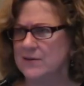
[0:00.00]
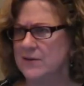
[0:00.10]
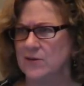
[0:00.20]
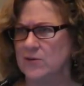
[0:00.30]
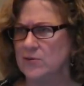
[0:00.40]

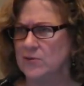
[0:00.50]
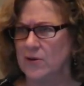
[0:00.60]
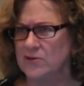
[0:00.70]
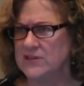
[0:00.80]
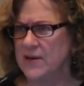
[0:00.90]
who
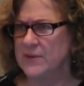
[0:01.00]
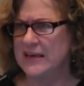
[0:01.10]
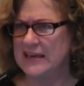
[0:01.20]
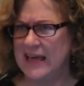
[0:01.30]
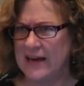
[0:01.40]
knows how
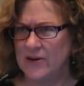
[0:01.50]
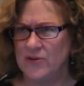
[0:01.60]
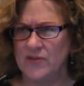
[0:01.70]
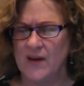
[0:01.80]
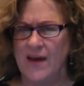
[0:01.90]
many
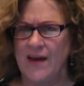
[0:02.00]
layers.